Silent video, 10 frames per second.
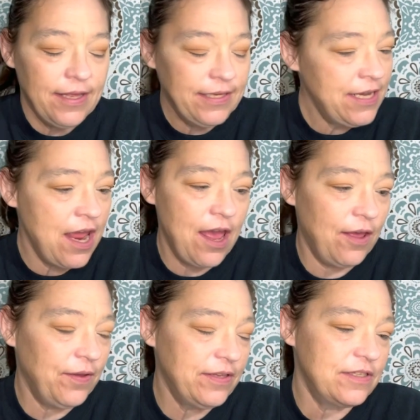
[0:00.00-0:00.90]
No,
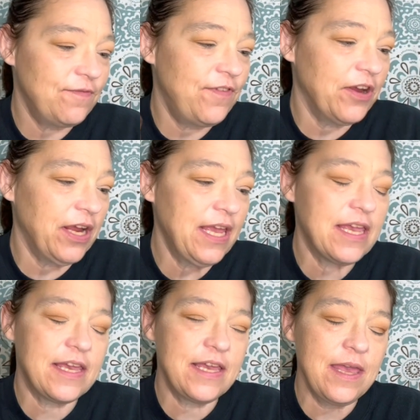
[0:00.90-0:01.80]
it's very.
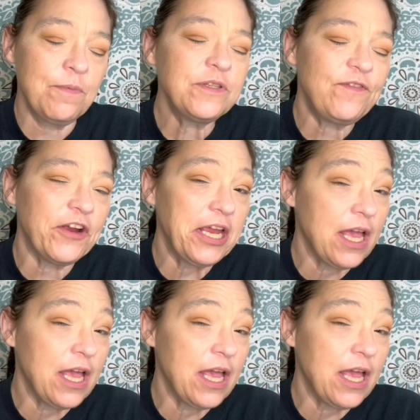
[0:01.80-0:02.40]
It was very